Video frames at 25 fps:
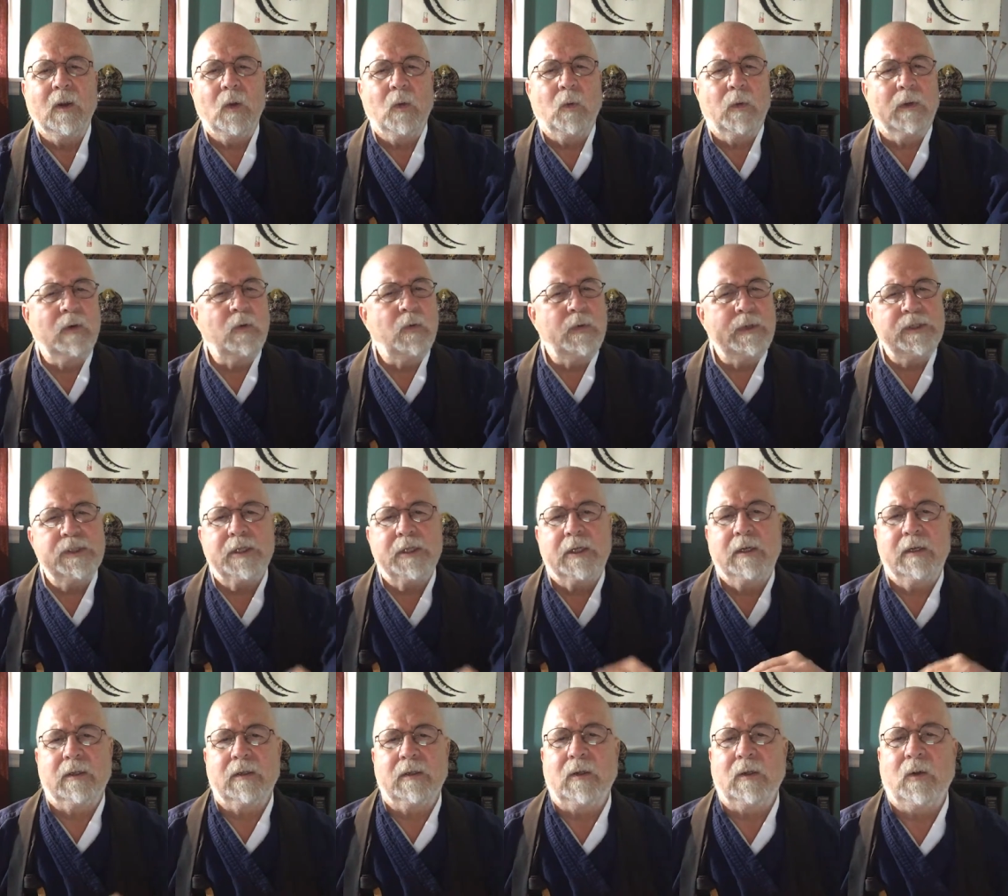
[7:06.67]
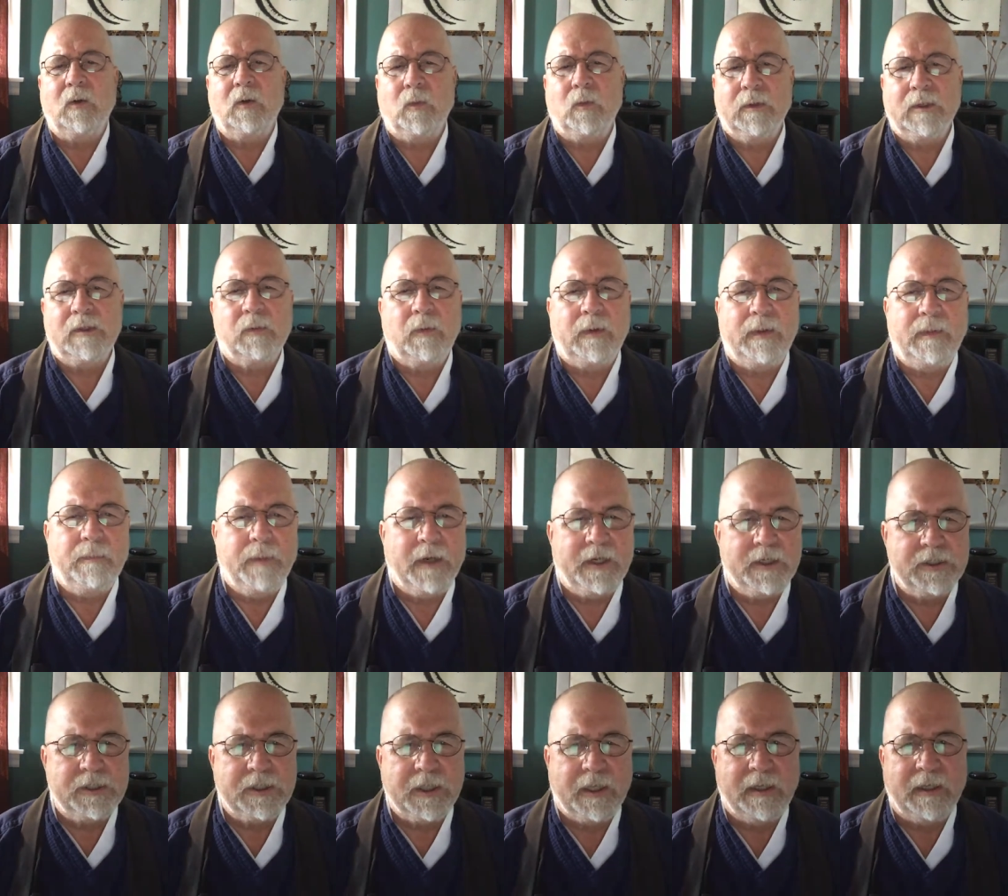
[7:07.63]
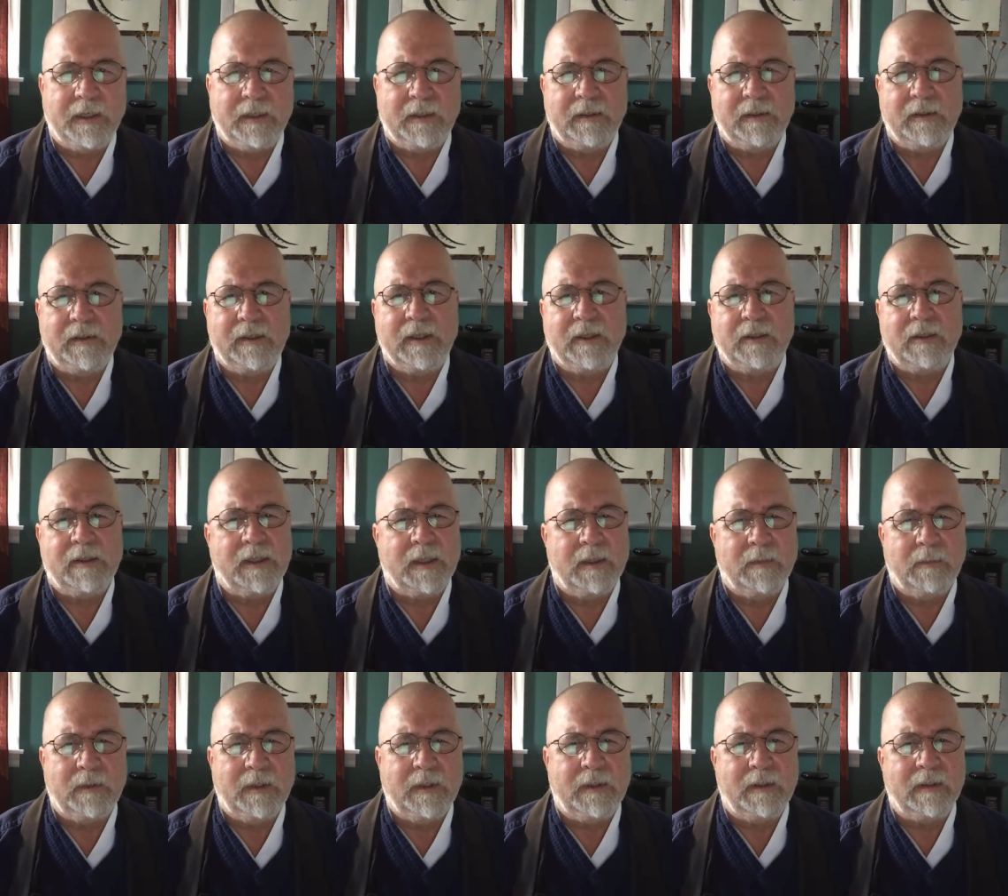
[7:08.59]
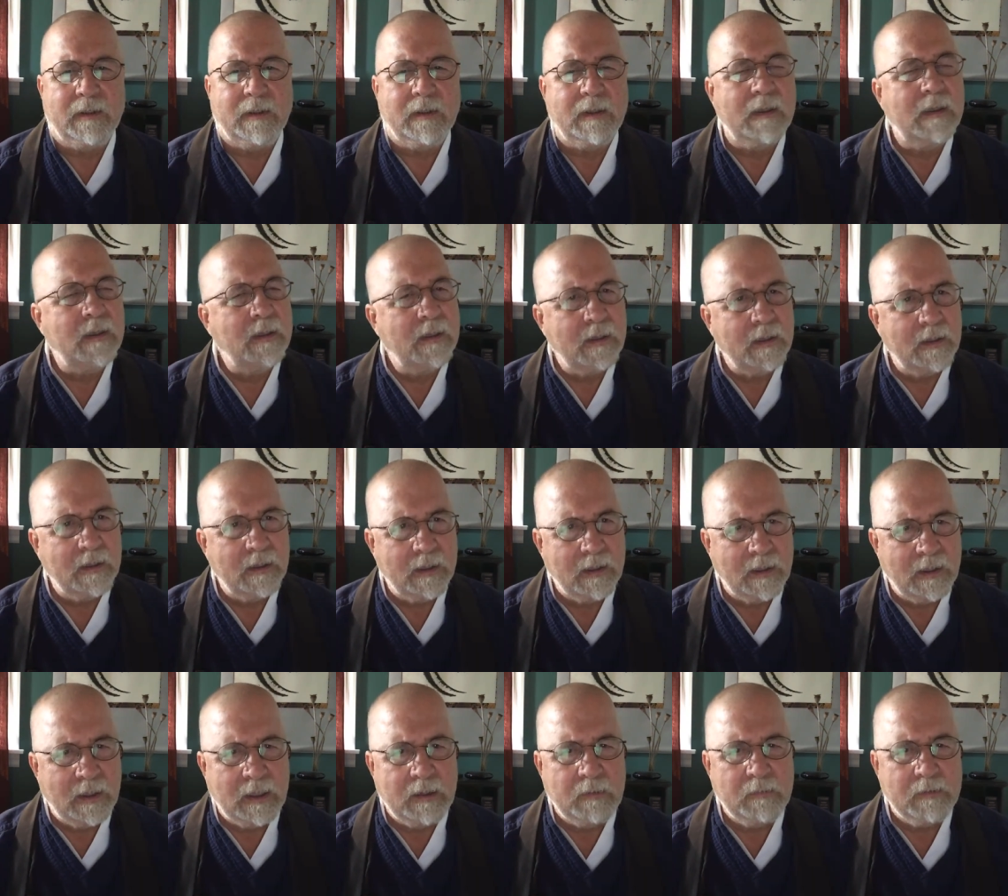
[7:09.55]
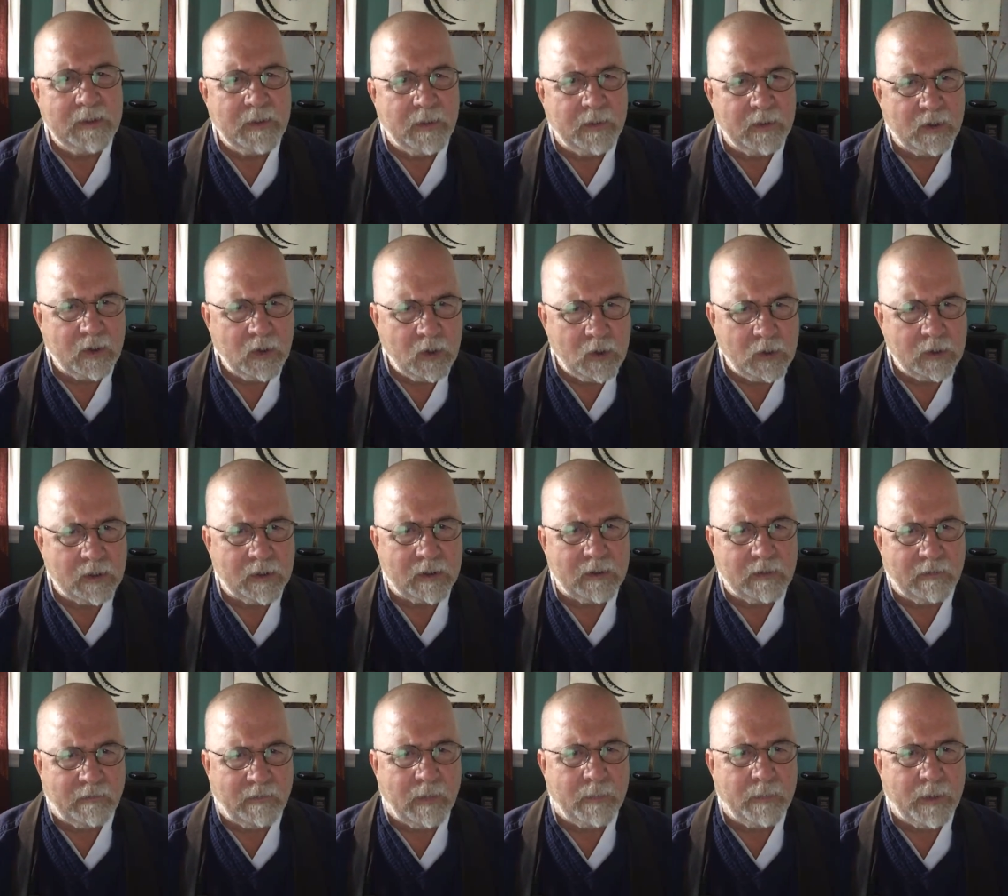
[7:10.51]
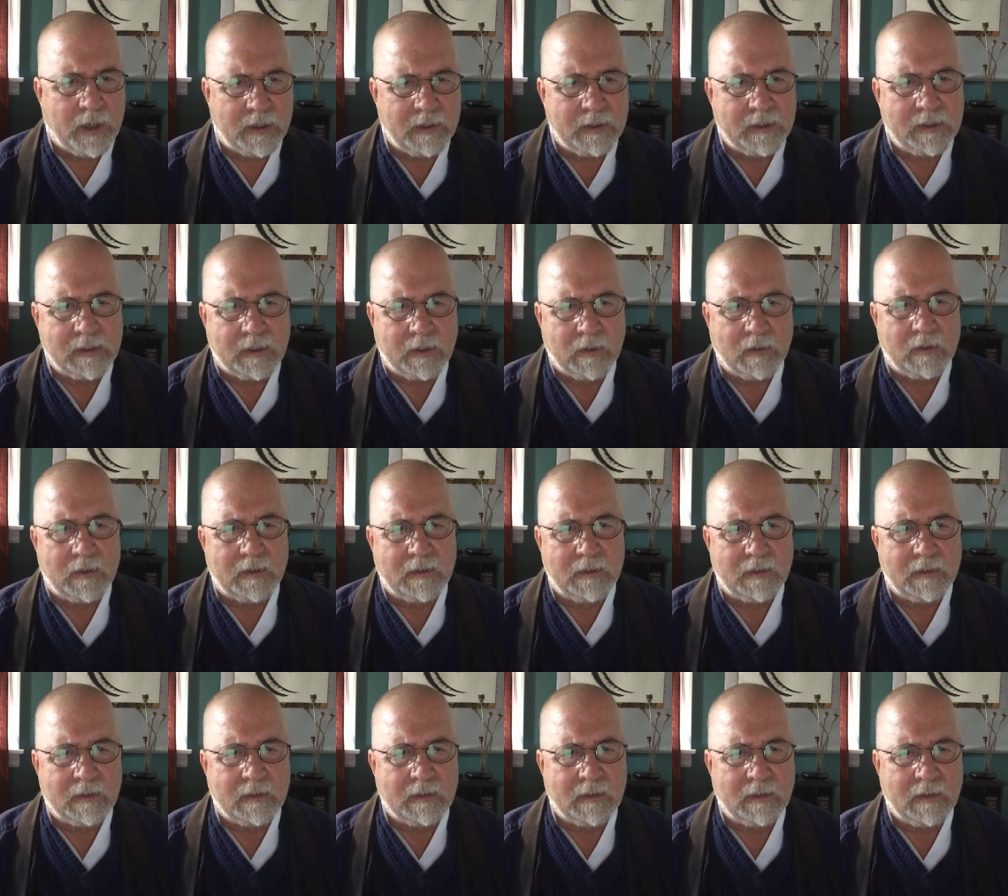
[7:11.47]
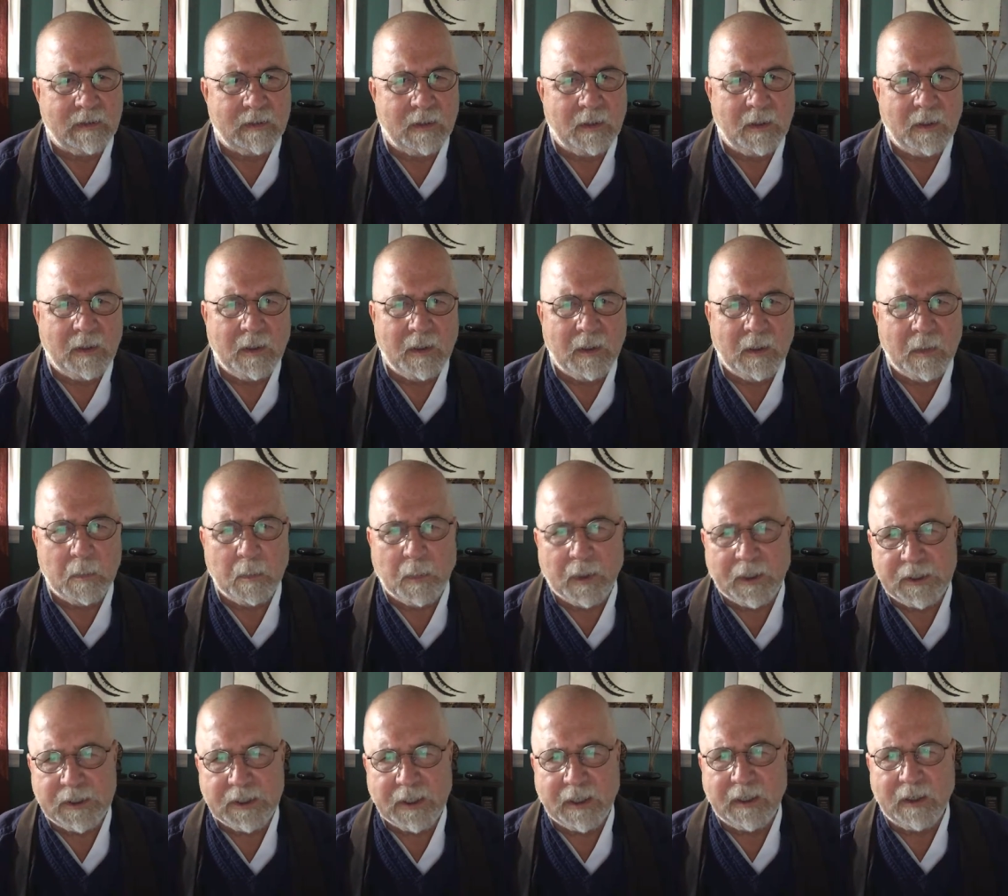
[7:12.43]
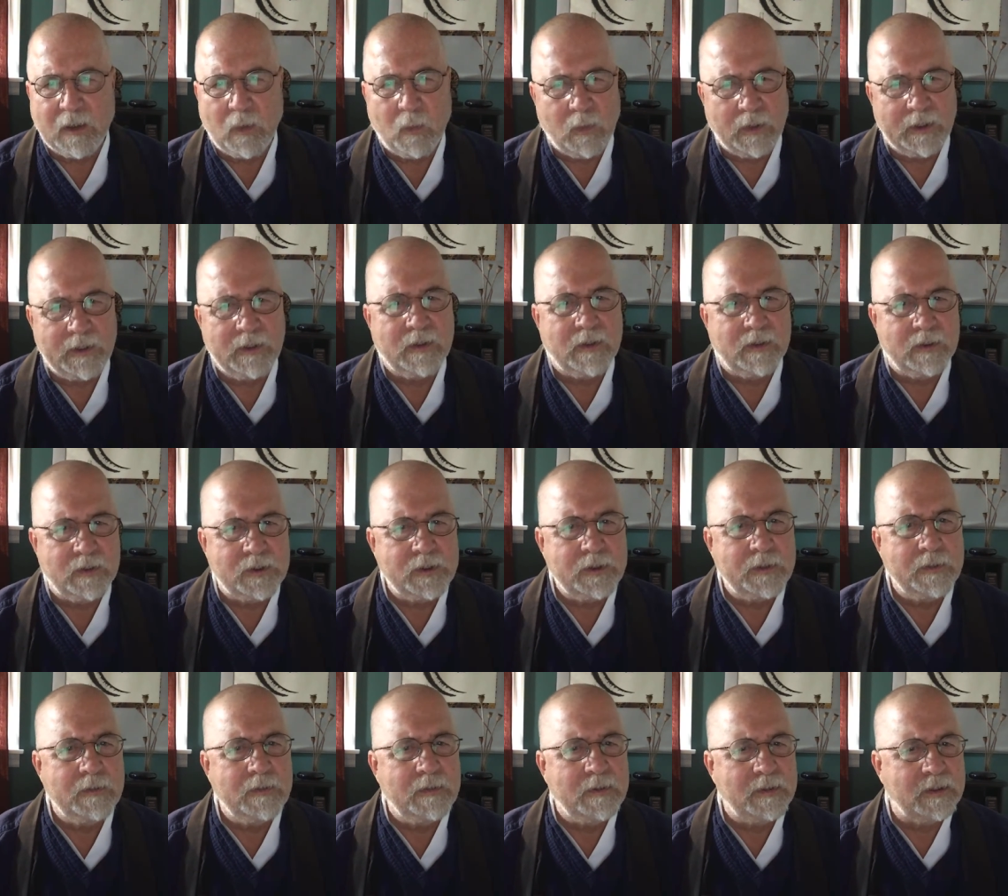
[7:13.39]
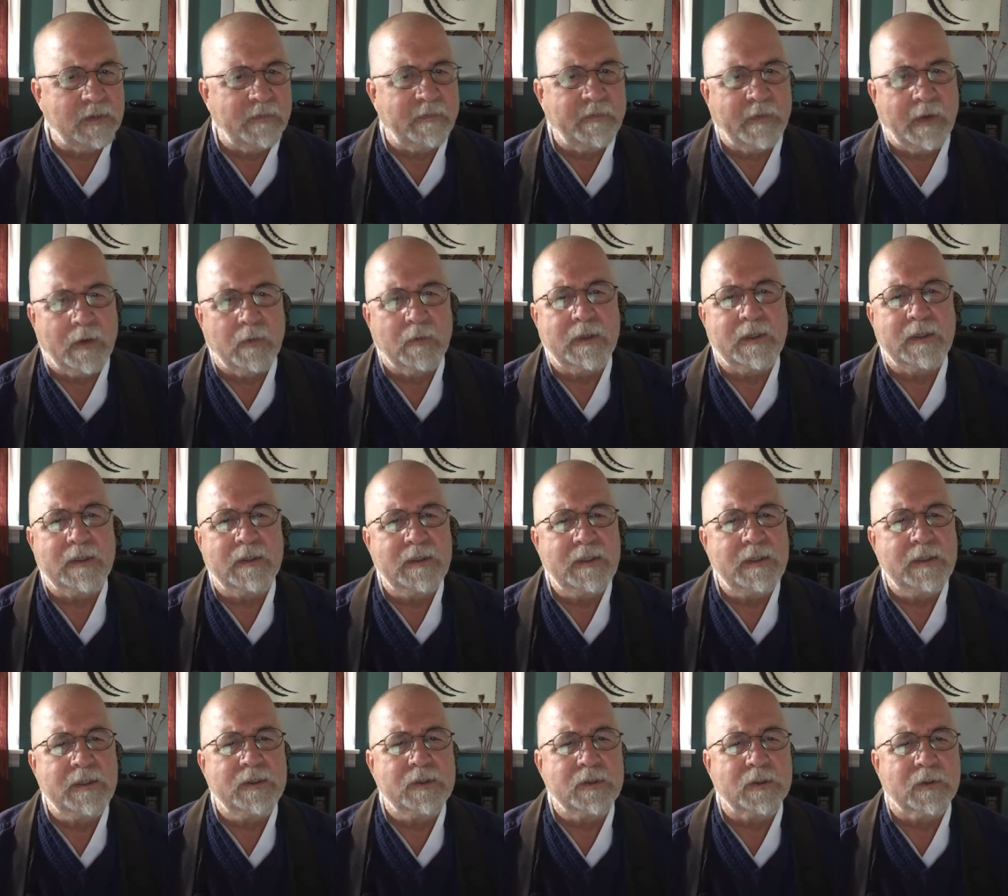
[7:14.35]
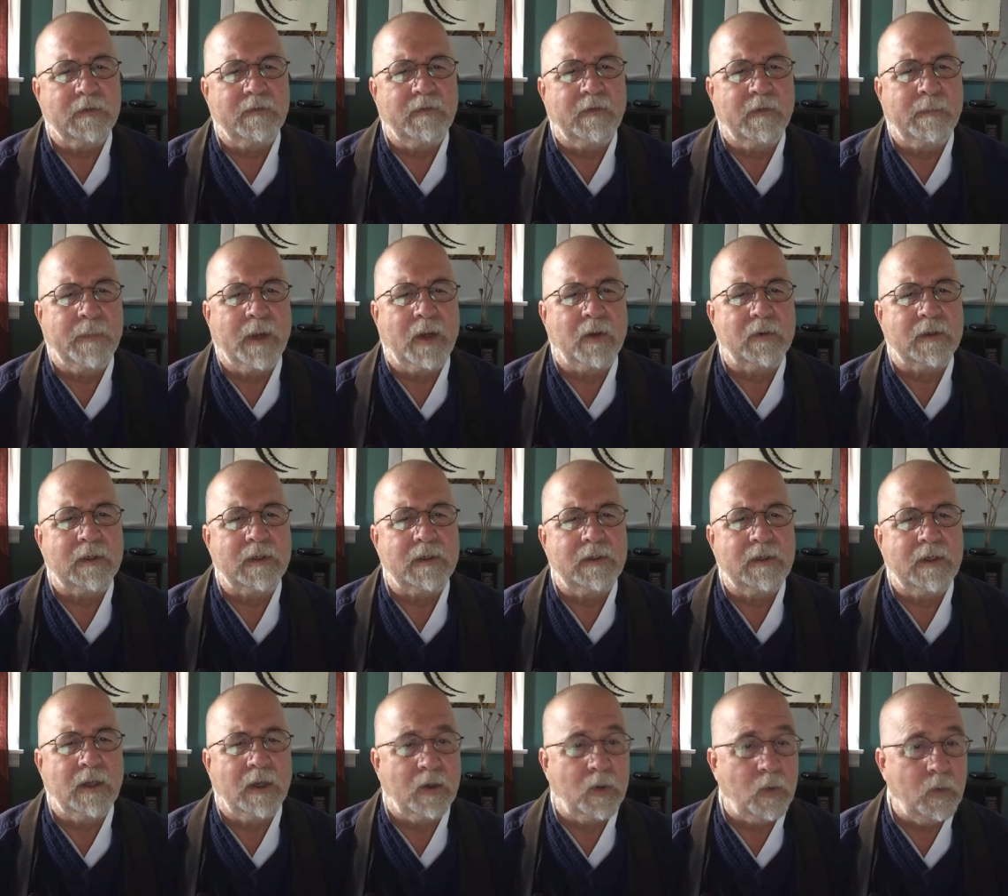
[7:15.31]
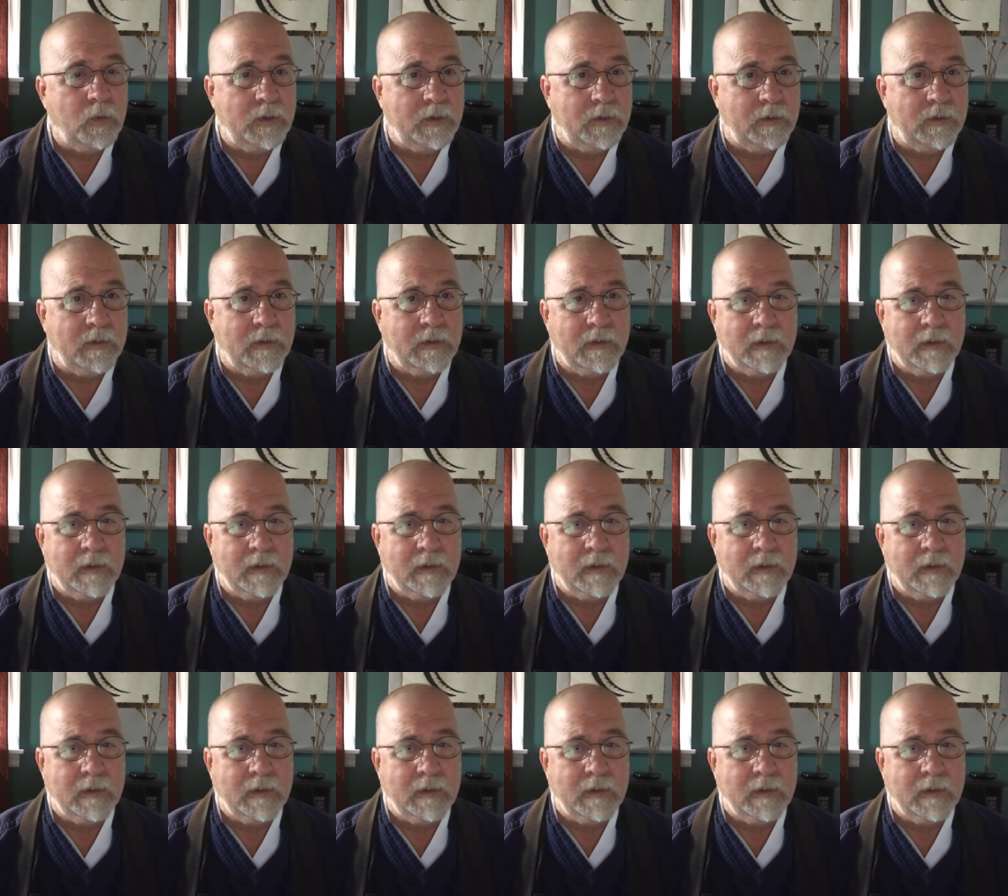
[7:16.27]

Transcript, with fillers: When Guishan was with Baizhang's assembly, he was the cook of the monastery. Baizhang wanted to choose a founding teacher for Mount Dagui.